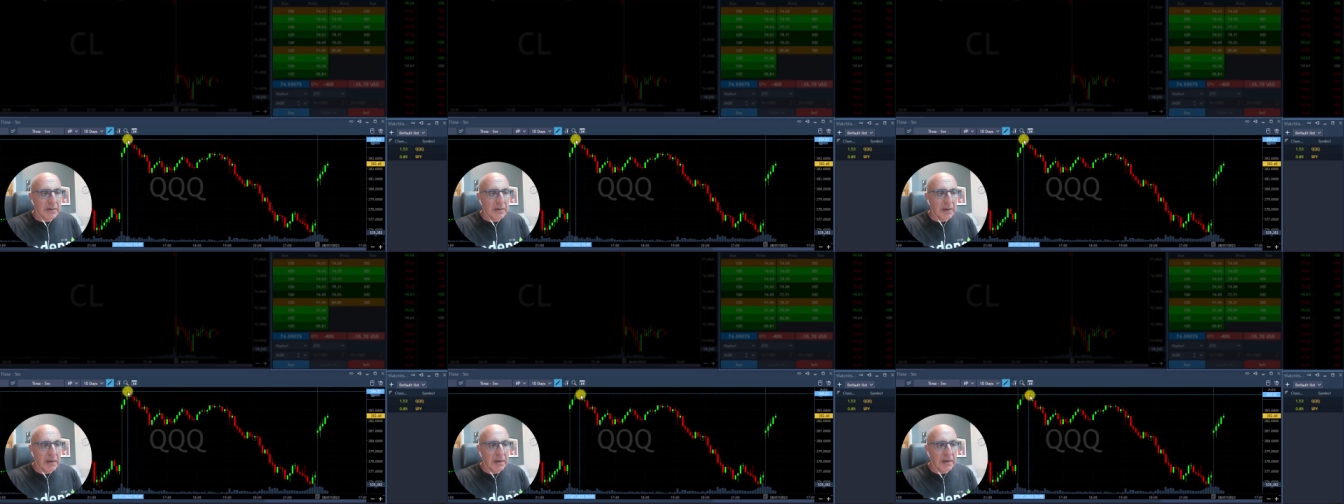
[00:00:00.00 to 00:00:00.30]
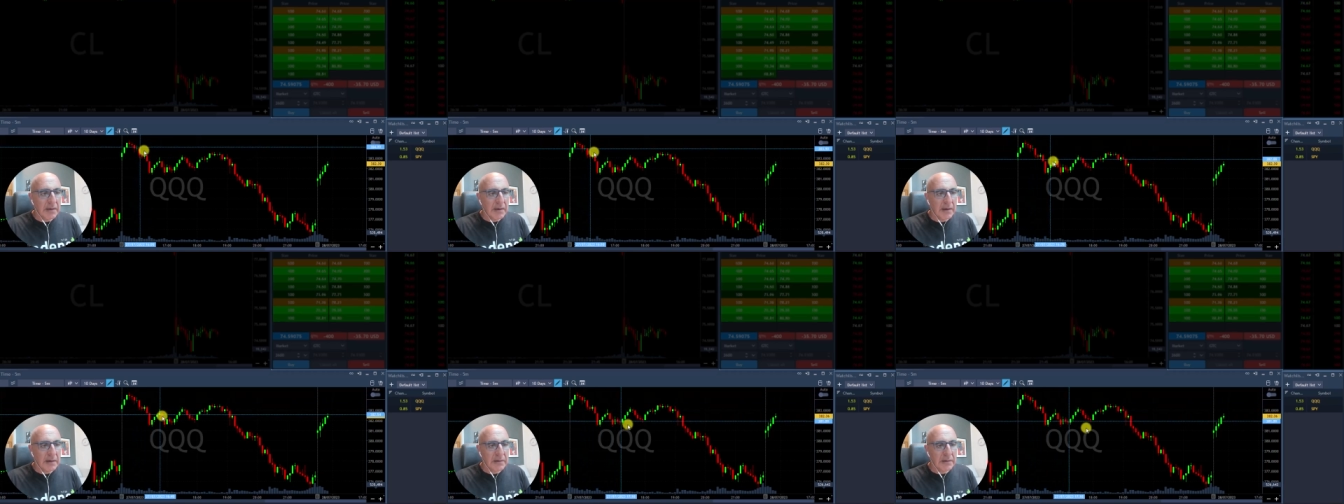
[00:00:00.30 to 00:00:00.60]
and
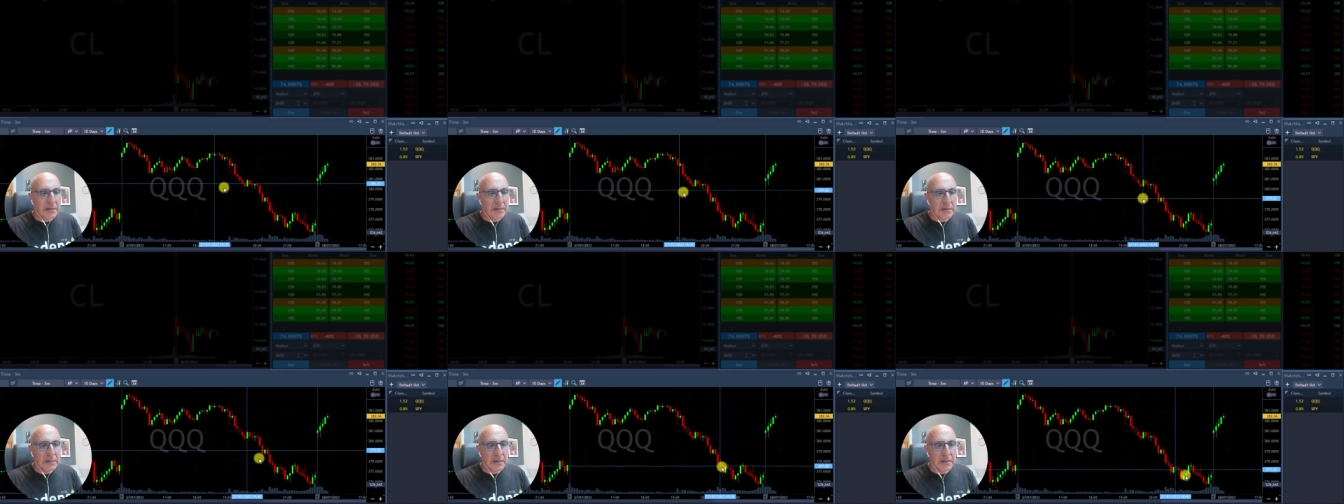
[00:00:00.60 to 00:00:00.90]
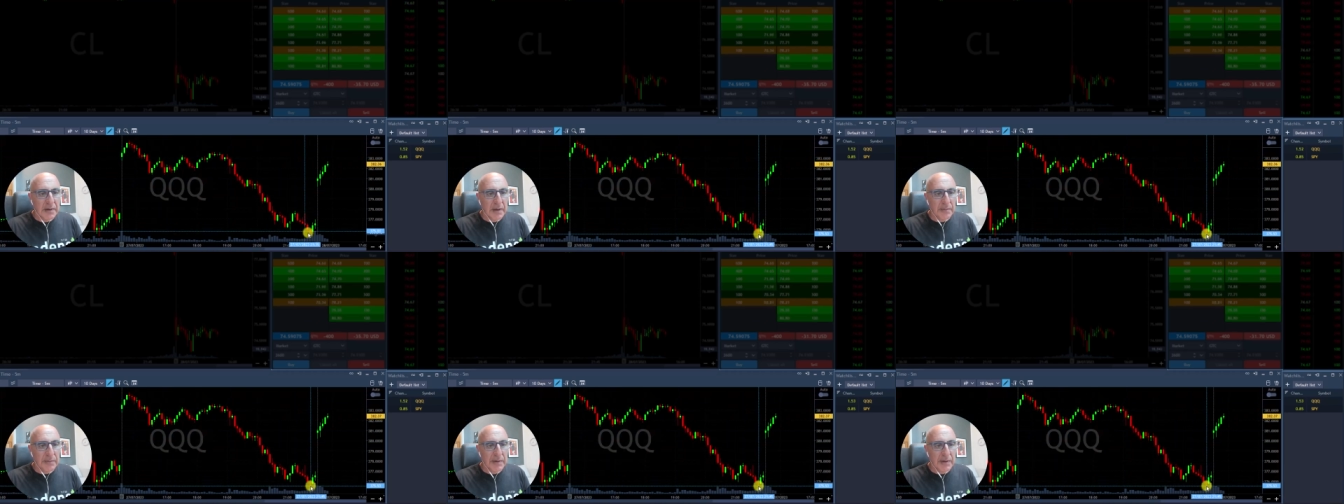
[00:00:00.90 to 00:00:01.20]
then
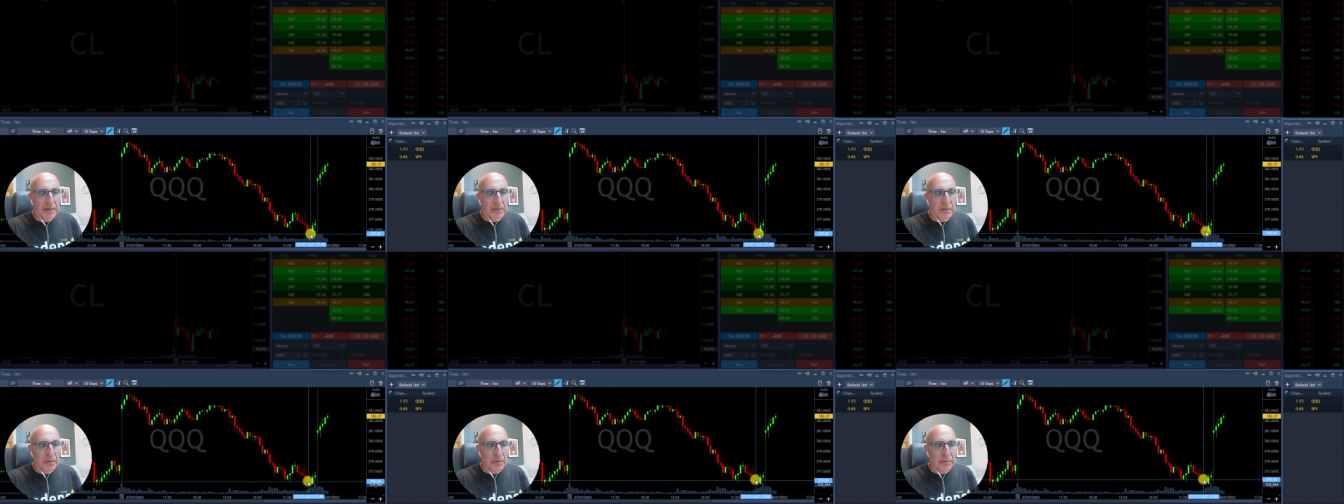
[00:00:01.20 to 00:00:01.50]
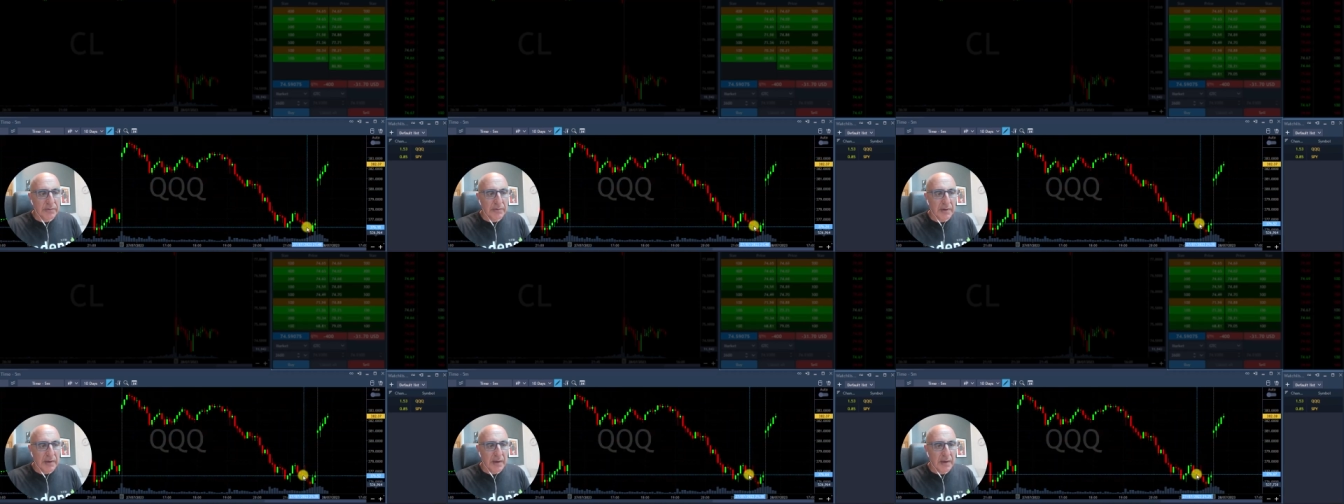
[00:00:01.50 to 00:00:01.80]
came down,
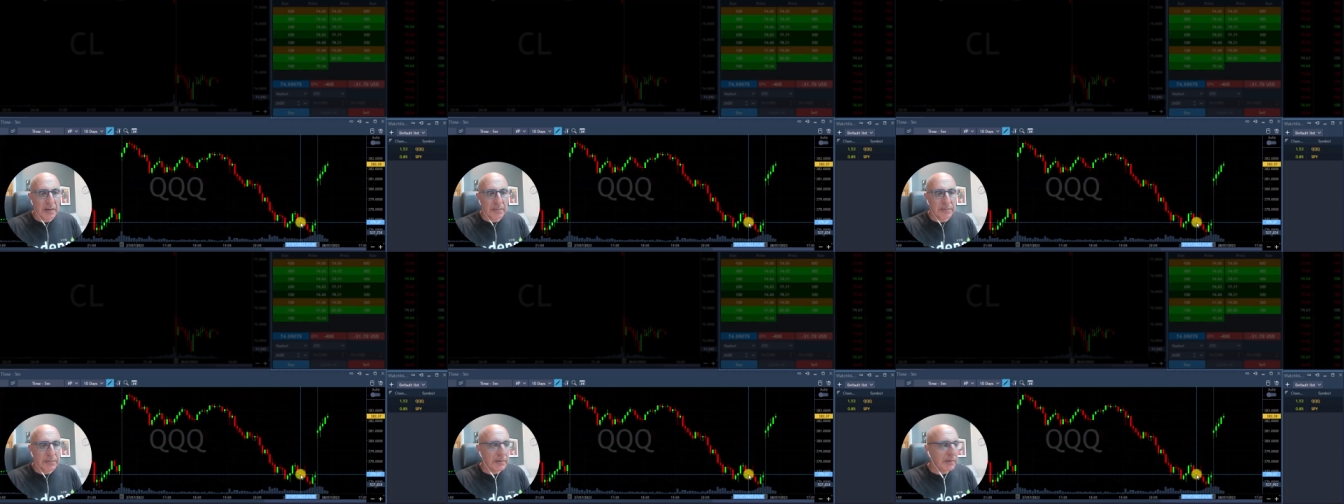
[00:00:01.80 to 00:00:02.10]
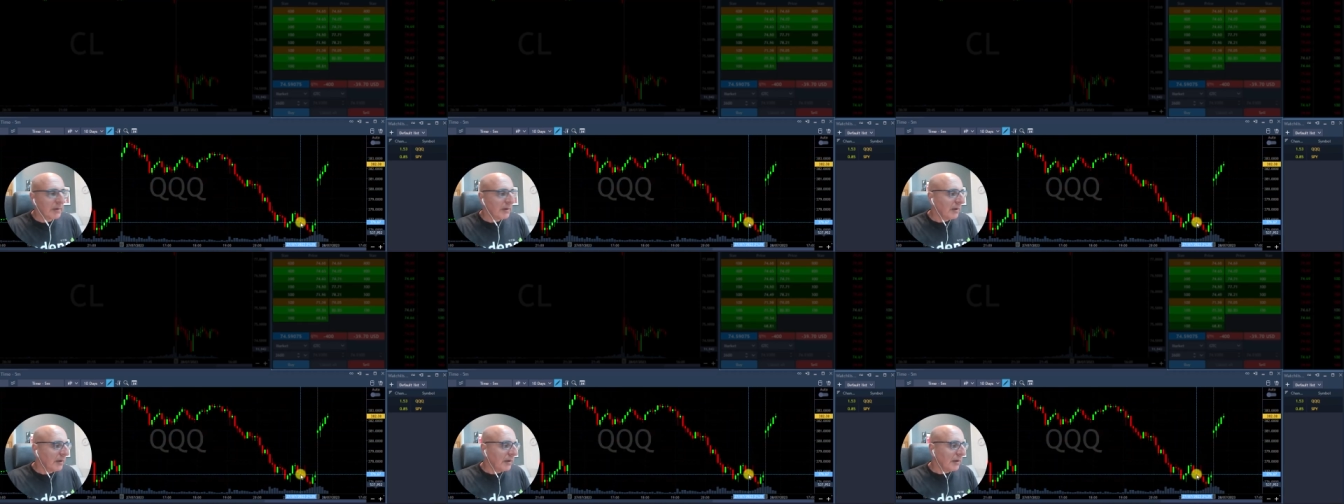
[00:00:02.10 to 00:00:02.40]
closed the gap.
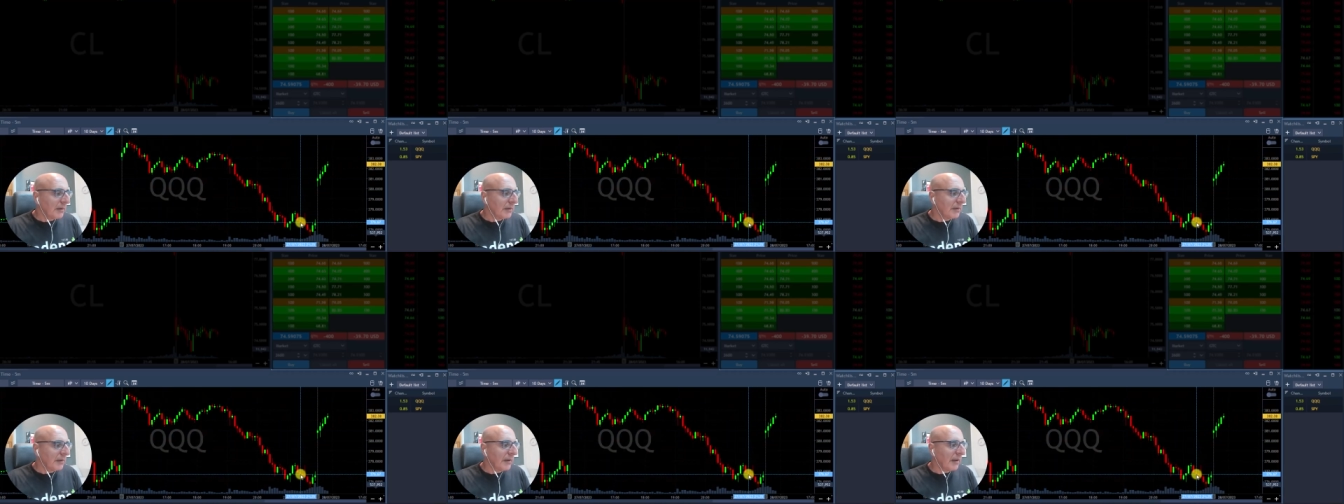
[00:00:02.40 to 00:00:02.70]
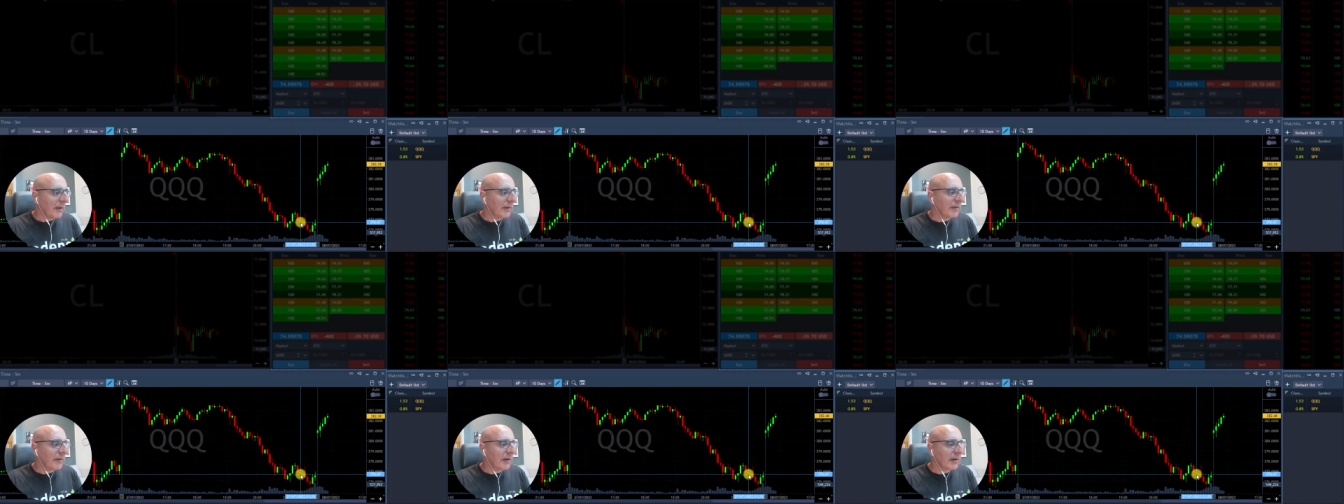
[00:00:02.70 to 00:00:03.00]

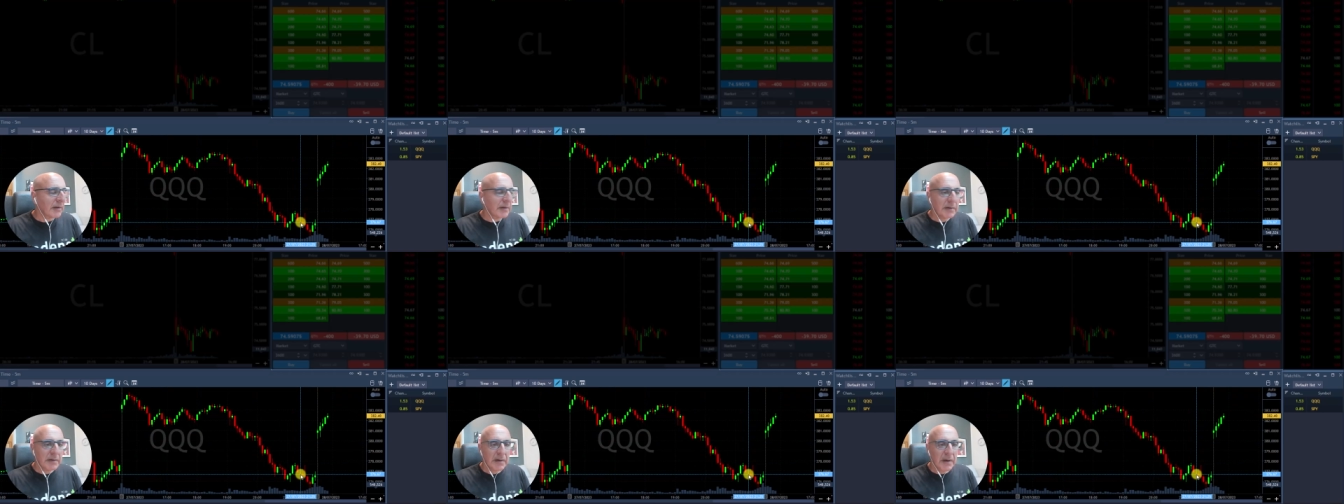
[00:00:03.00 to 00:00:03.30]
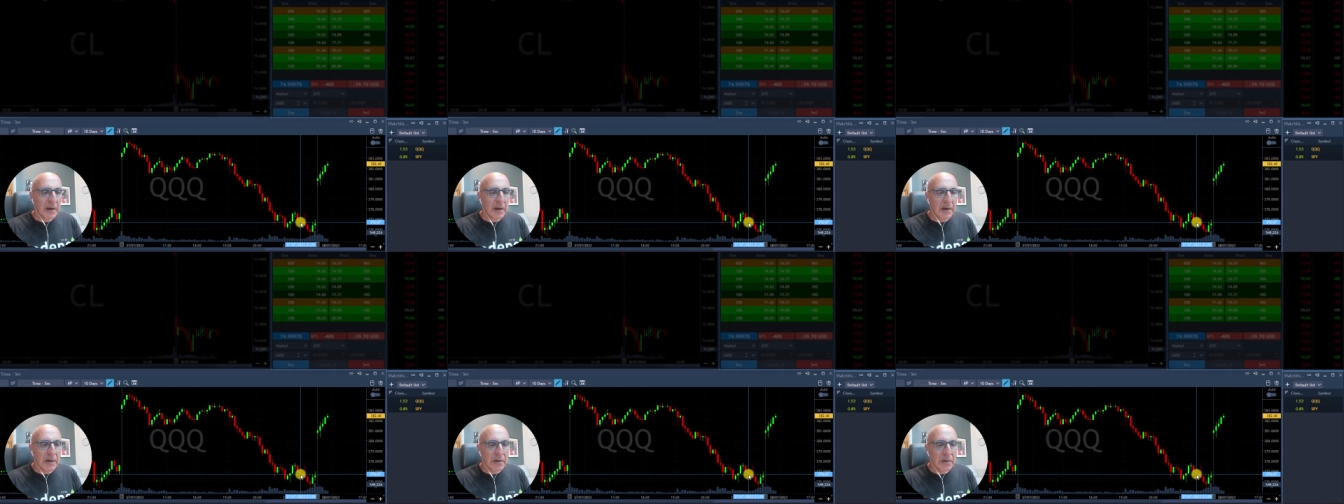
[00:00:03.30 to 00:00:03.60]
Nasdaq
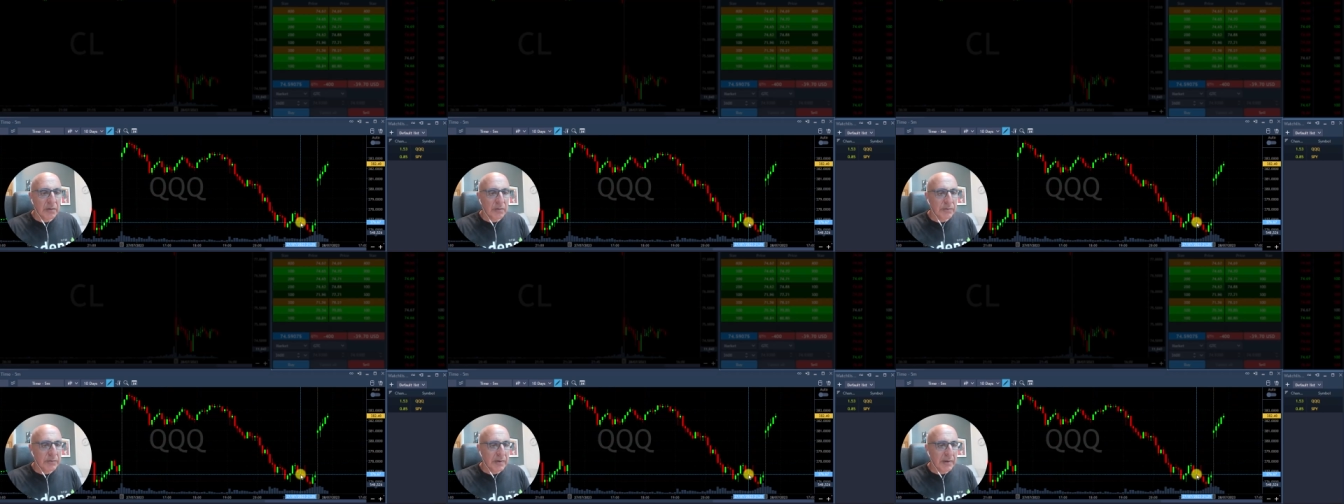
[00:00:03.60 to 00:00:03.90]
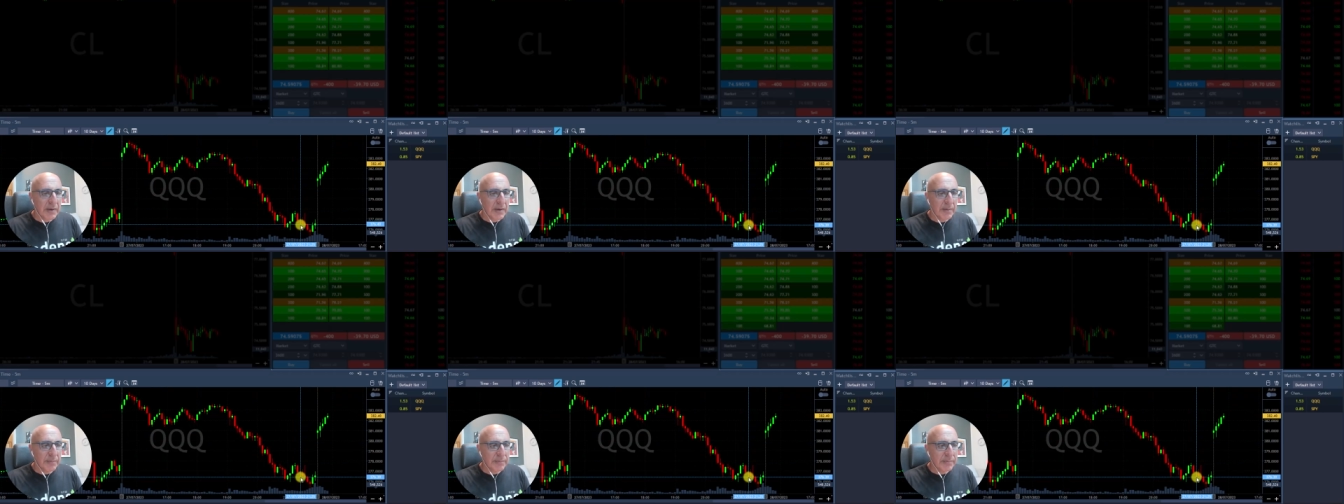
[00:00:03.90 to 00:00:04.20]
uh, closed the
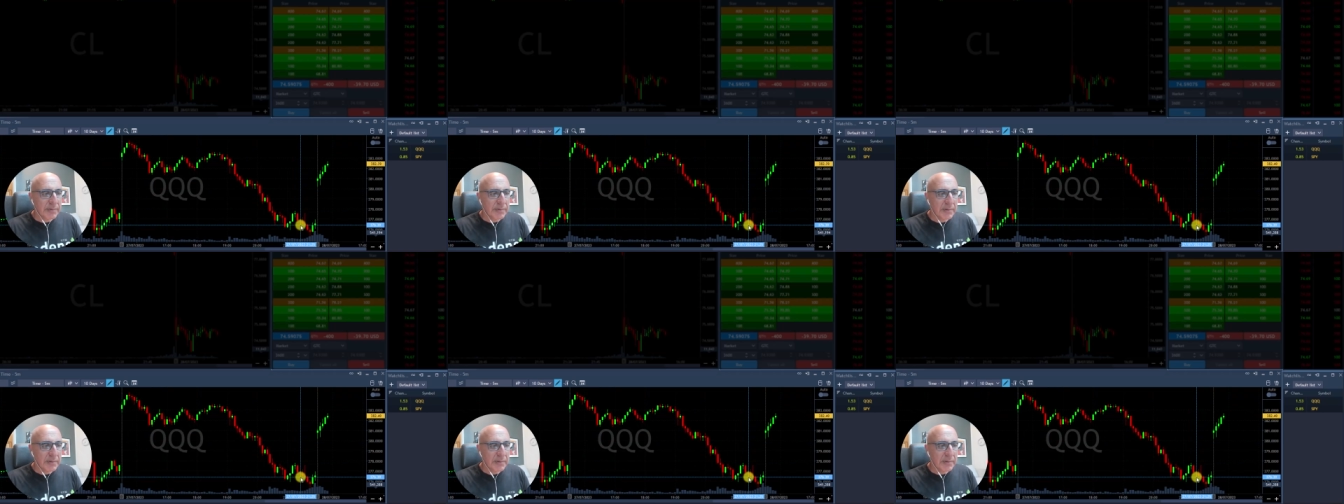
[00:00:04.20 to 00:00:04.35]
gap